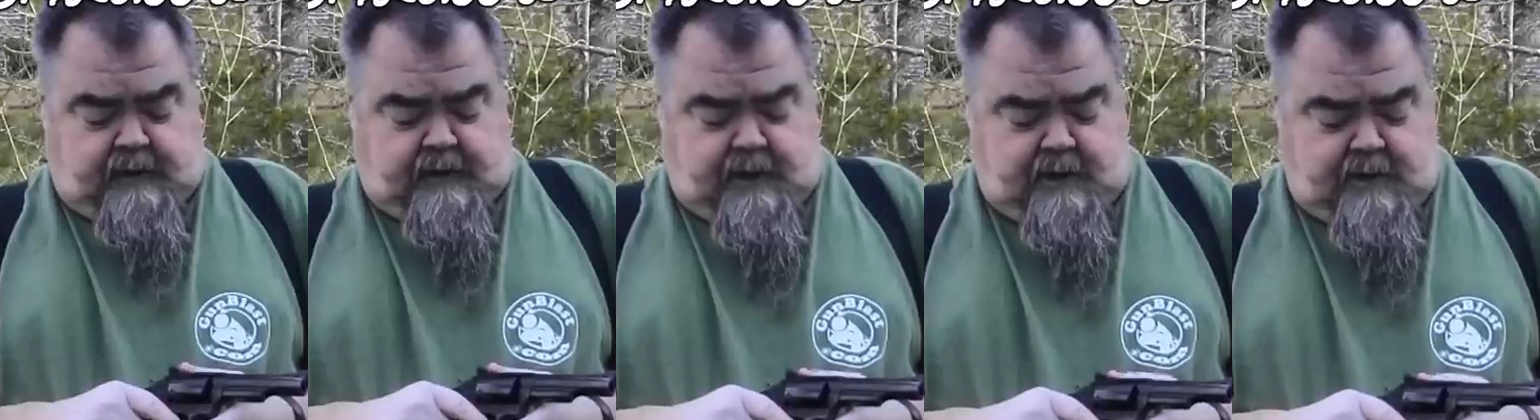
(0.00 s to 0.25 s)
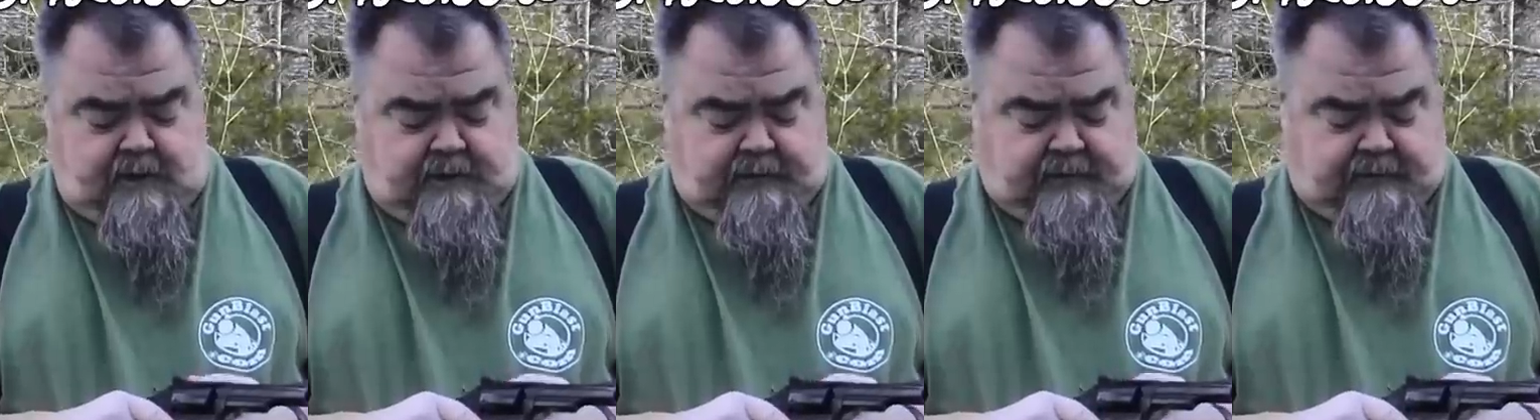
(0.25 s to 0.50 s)

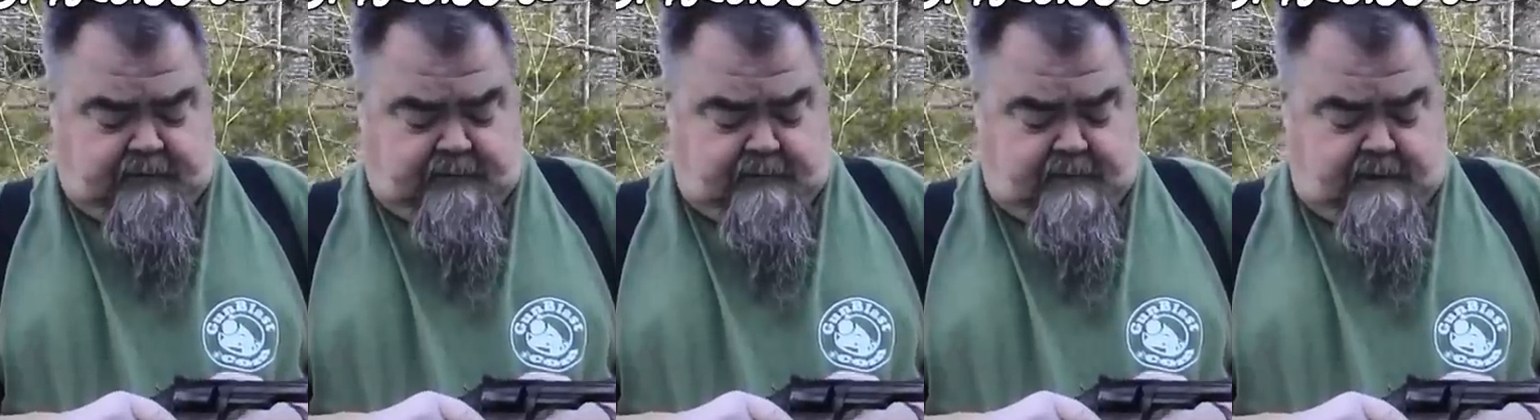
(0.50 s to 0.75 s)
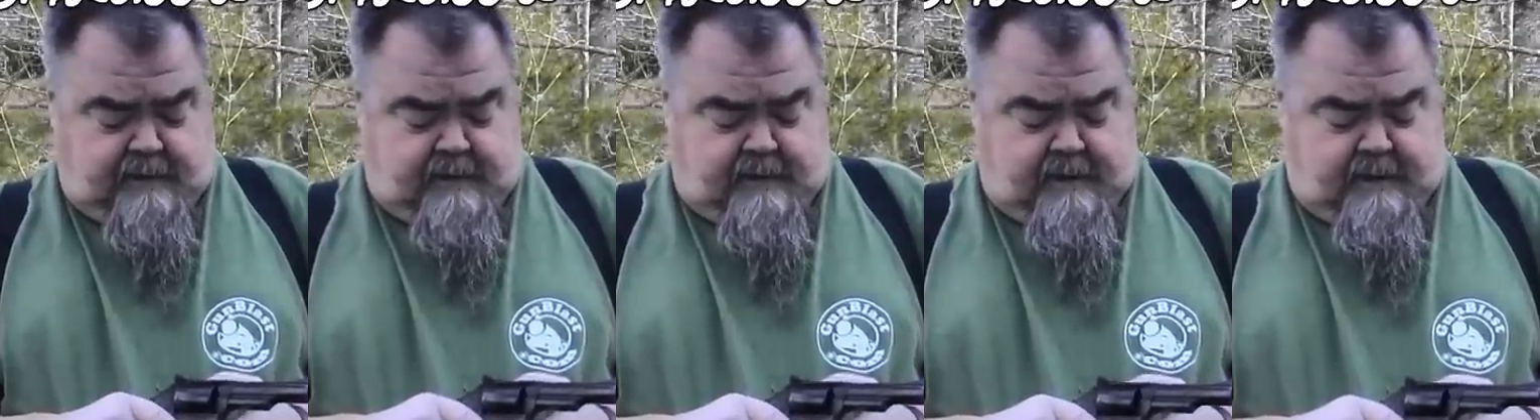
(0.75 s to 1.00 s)
guns
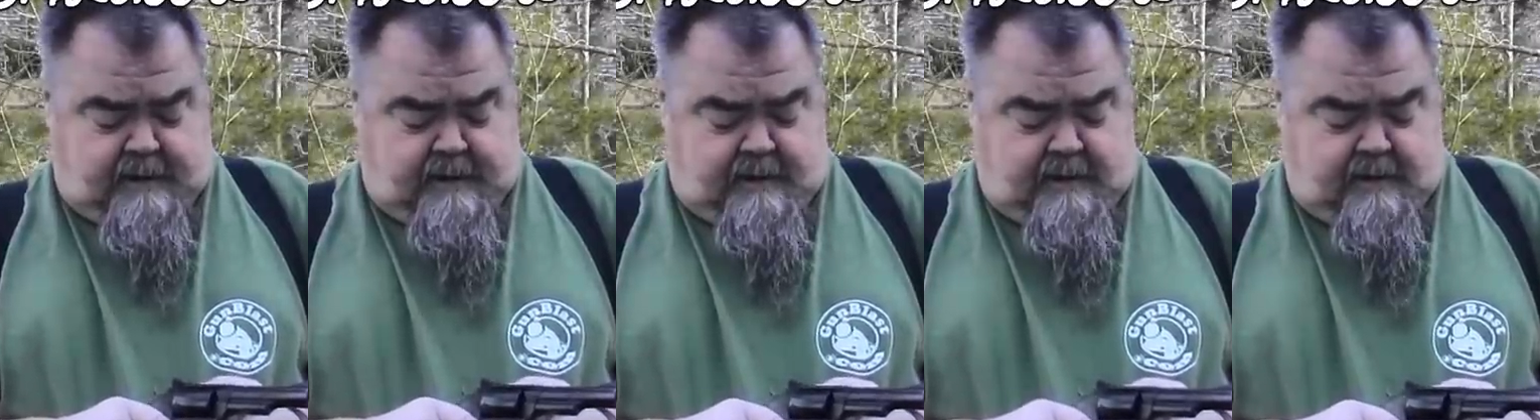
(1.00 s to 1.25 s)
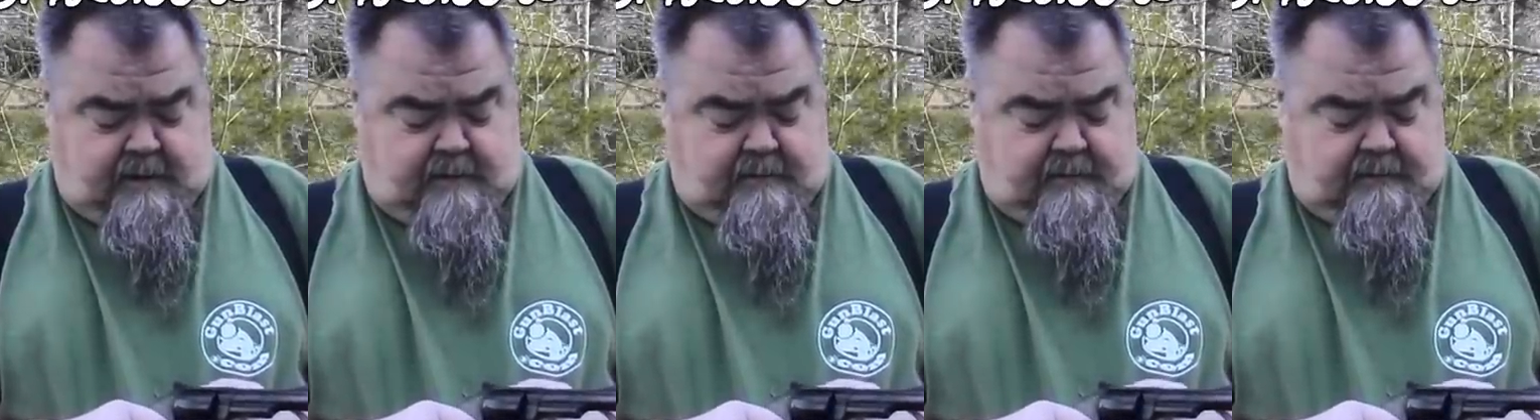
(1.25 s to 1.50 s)

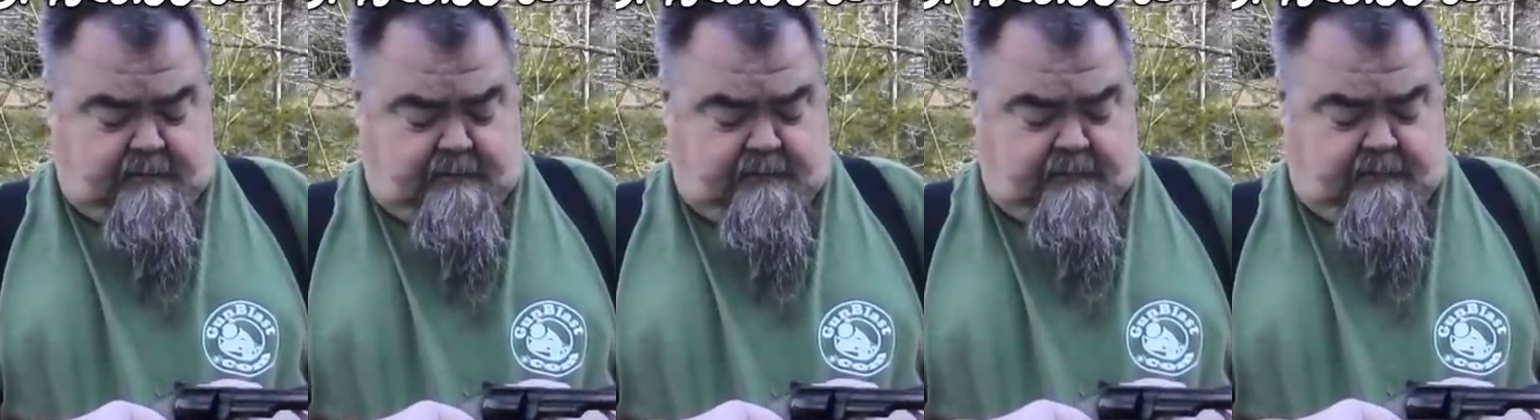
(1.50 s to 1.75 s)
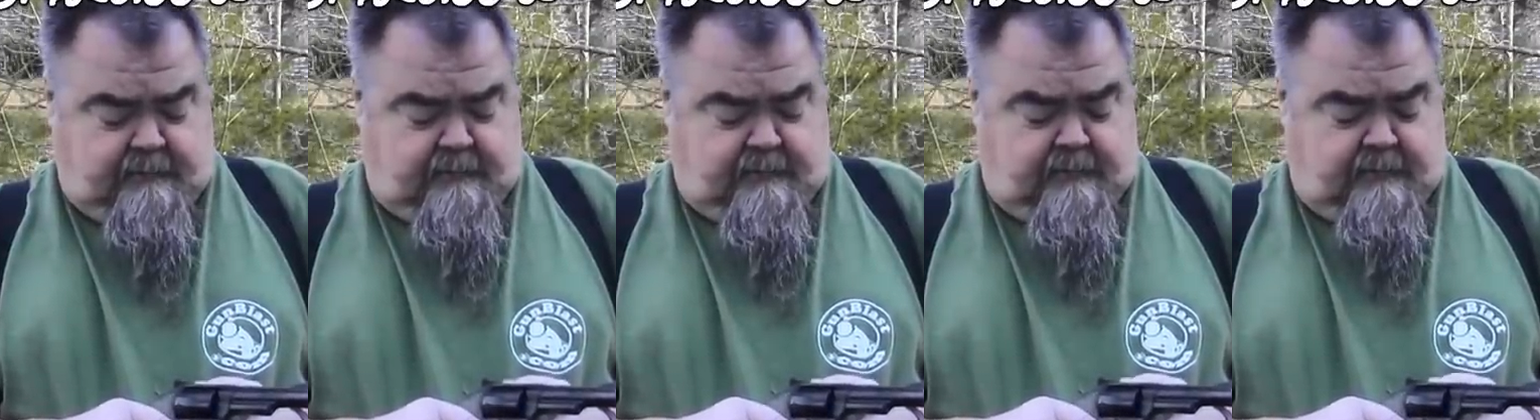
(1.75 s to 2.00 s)
and uh,
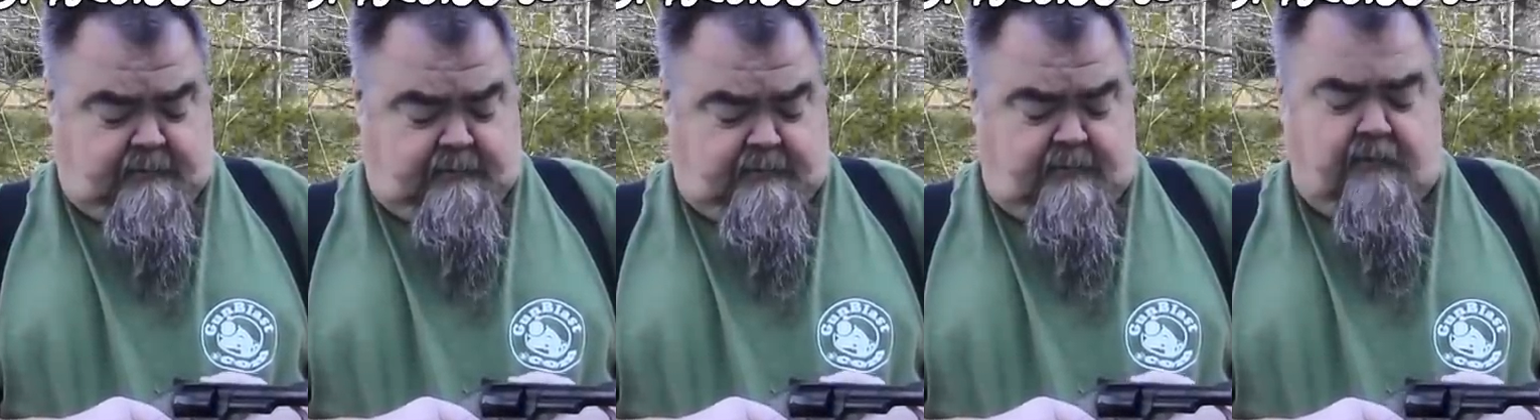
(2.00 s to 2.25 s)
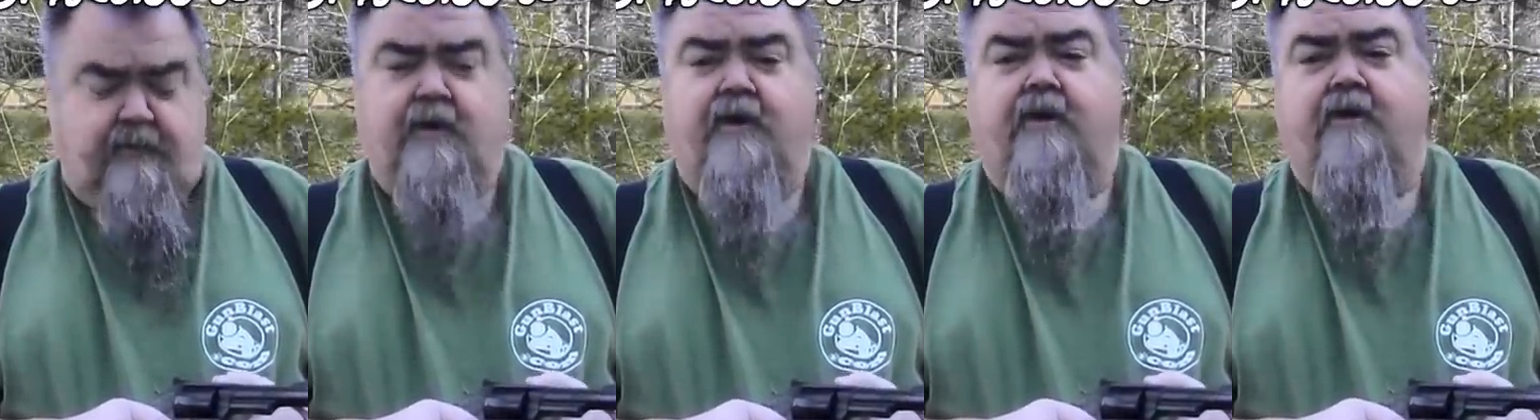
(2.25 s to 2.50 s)

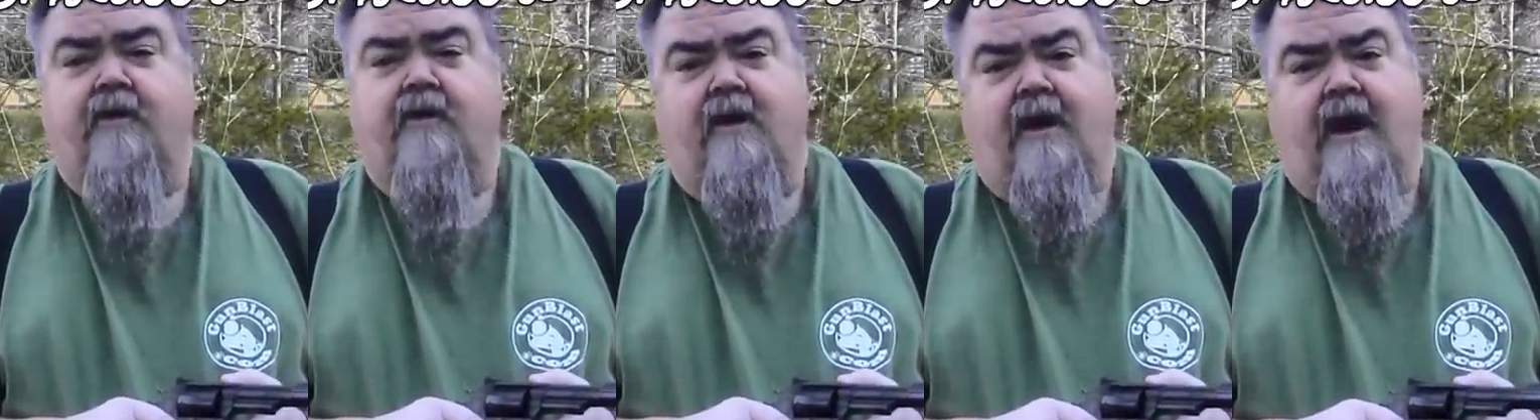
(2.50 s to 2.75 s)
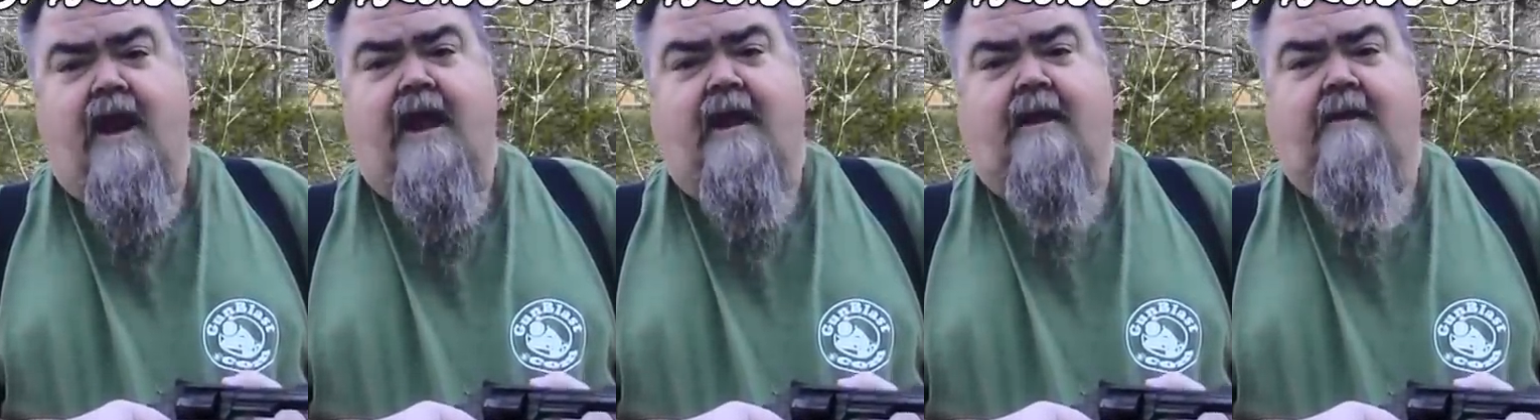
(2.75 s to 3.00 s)
you, are going
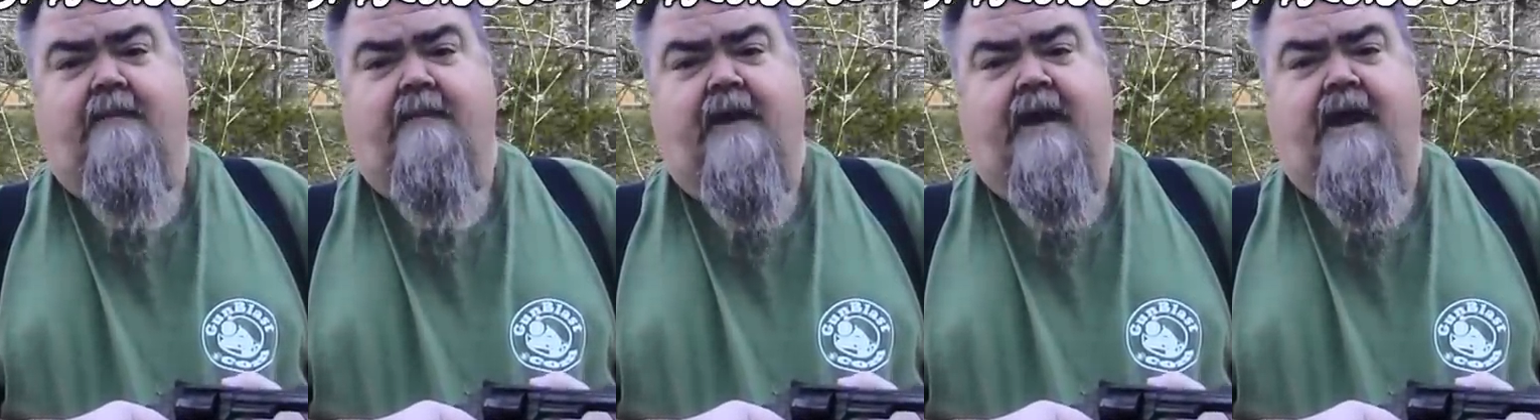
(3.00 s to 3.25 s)
to like them.